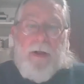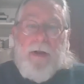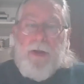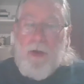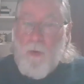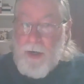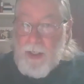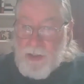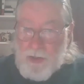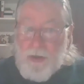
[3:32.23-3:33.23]
You want to
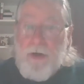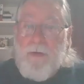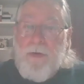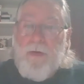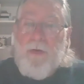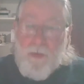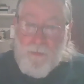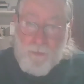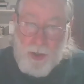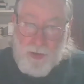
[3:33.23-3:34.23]
insert
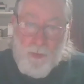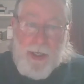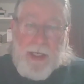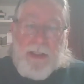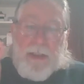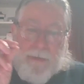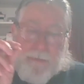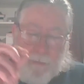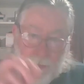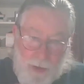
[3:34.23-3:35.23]
fresh wicks
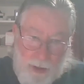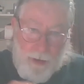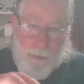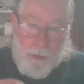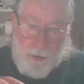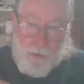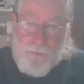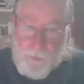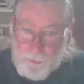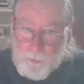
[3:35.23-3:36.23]
into both of your
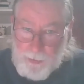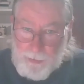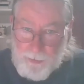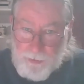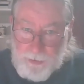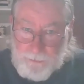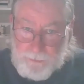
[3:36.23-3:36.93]
filter papers.